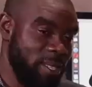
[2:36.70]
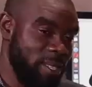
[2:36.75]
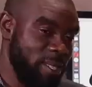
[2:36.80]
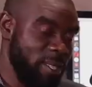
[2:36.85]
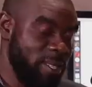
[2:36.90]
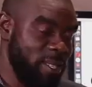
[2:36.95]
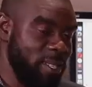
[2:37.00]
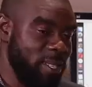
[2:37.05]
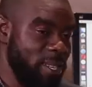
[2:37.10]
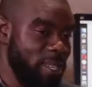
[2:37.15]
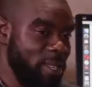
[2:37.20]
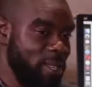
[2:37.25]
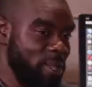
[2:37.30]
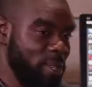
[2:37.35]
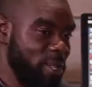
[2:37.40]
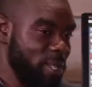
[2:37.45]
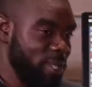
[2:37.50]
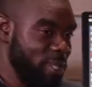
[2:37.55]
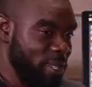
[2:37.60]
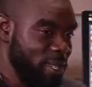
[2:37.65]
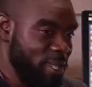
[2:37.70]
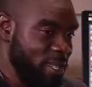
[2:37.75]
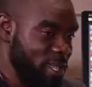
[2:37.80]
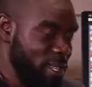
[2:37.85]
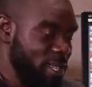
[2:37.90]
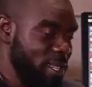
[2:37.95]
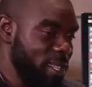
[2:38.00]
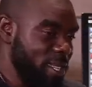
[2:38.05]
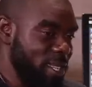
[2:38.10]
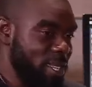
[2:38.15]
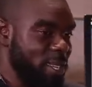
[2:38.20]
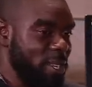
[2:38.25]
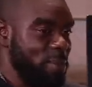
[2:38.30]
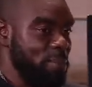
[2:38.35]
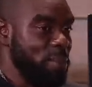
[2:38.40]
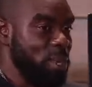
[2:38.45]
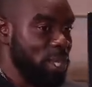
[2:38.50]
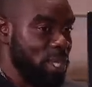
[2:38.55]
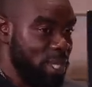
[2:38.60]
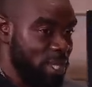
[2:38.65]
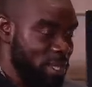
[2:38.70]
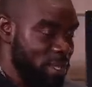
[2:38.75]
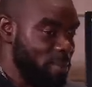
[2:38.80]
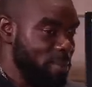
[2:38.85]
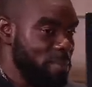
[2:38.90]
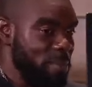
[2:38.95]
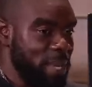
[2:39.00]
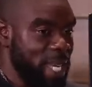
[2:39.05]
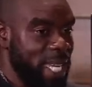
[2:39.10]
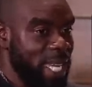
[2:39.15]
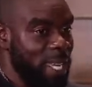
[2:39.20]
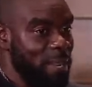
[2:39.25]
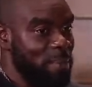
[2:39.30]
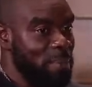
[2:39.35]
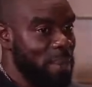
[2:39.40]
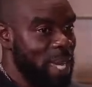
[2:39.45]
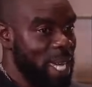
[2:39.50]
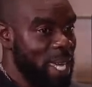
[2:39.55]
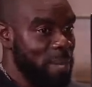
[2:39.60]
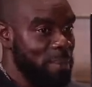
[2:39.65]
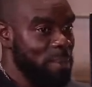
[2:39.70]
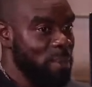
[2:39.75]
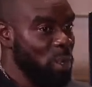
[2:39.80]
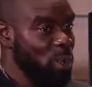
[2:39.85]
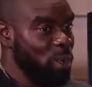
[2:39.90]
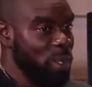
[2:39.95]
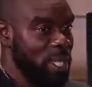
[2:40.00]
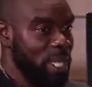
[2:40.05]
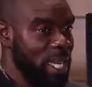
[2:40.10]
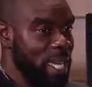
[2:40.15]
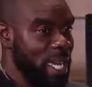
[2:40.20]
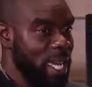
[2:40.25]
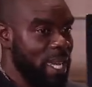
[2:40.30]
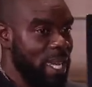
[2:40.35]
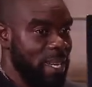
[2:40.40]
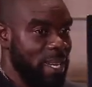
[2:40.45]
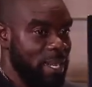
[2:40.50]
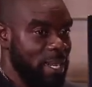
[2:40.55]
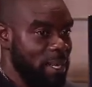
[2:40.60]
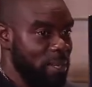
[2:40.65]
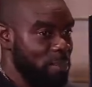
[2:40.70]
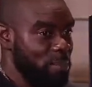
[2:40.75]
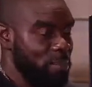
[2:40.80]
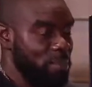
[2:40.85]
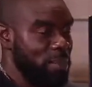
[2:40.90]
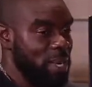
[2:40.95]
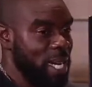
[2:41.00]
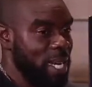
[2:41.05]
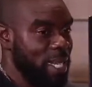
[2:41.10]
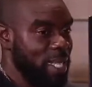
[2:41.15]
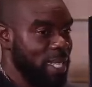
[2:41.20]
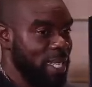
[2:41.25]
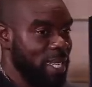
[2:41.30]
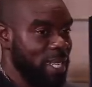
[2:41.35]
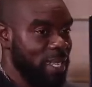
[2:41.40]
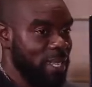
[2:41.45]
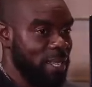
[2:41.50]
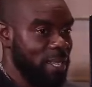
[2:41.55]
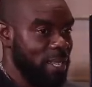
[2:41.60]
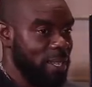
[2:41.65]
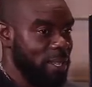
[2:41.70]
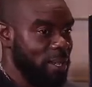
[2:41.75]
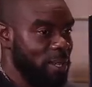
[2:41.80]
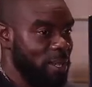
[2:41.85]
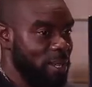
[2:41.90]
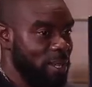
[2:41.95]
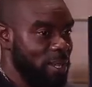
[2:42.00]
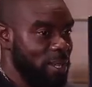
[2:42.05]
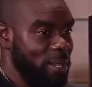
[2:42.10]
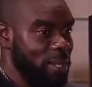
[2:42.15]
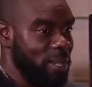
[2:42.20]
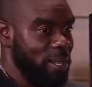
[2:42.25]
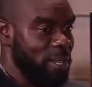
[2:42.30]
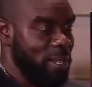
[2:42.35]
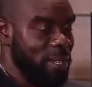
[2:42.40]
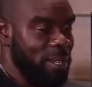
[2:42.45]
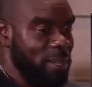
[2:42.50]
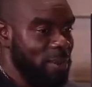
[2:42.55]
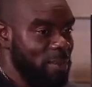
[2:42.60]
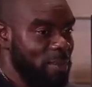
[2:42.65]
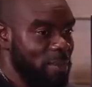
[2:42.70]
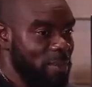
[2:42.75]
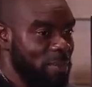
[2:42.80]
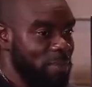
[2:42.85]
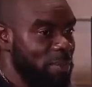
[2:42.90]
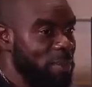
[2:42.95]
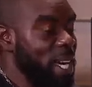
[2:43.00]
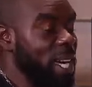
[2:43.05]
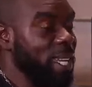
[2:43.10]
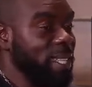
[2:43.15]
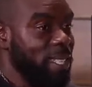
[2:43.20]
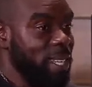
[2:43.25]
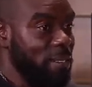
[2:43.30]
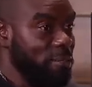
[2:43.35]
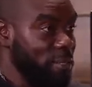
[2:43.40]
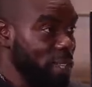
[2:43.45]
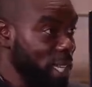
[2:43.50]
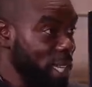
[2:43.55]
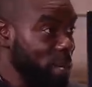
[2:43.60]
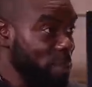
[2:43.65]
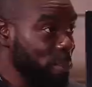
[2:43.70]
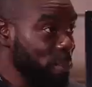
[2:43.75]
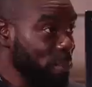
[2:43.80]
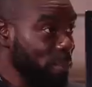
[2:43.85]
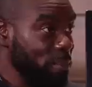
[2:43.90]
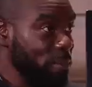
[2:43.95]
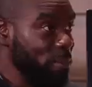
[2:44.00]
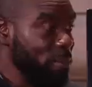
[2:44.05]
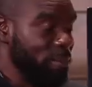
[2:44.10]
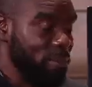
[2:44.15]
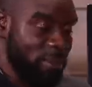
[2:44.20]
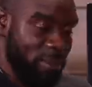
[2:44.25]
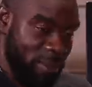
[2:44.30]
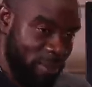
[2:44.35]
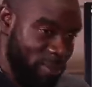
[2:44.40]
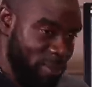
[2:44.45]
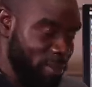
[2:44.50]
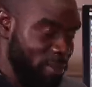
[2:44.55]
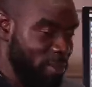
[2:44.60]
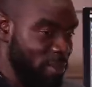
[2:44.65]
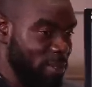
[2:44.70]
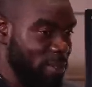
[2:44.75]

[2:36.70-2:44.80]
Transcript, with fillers: ah. you know. But I get my musical part of the part of him. Oh, so daddy